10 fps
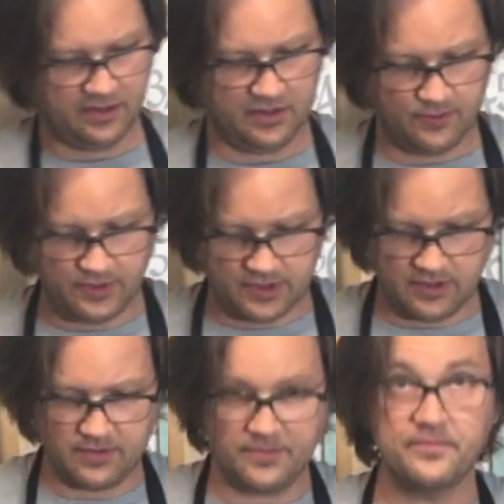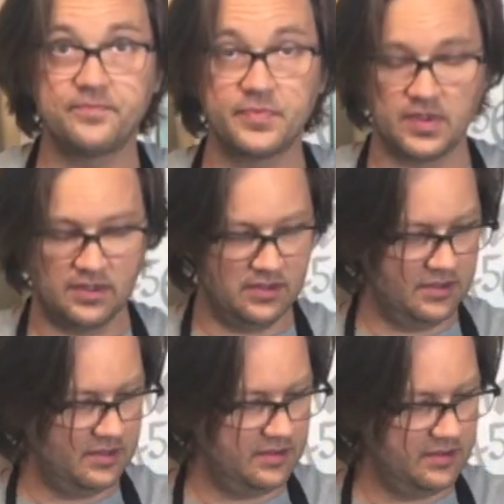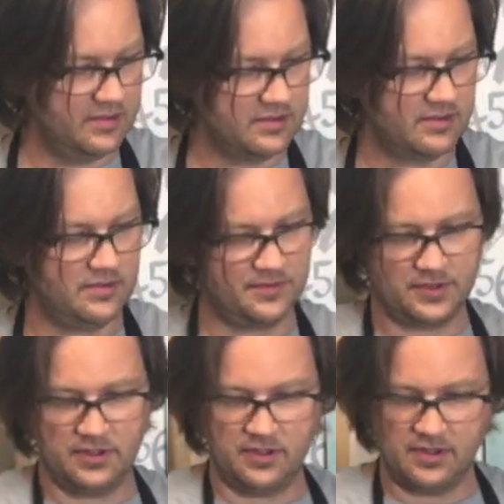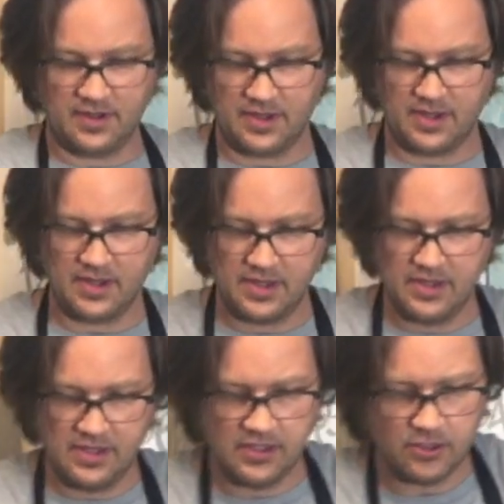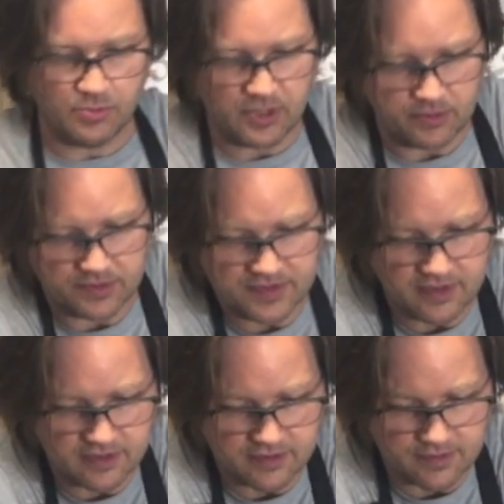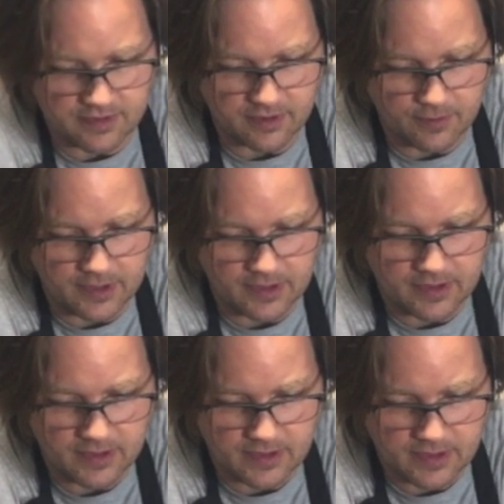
There we go. So hopefully be able to see this really well.